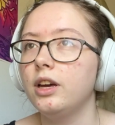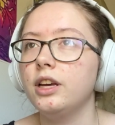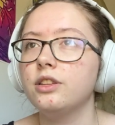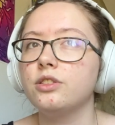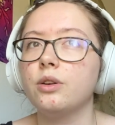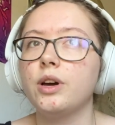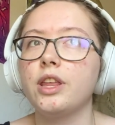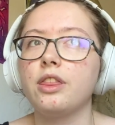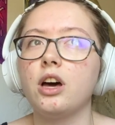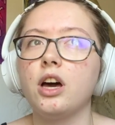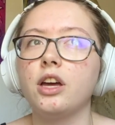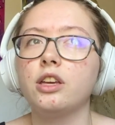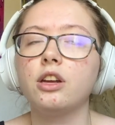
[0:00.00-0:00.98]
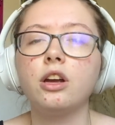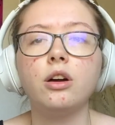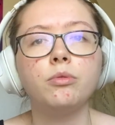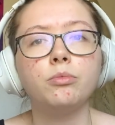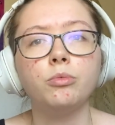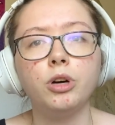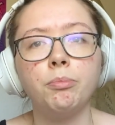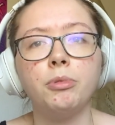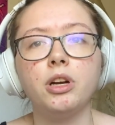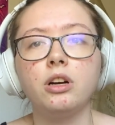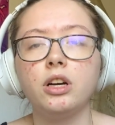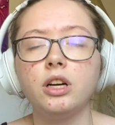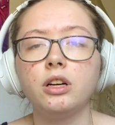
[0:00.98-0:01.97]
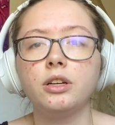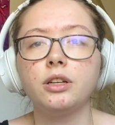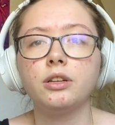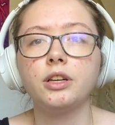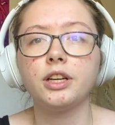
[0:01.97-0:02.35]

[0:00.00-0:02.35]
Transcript: And so I thought, what better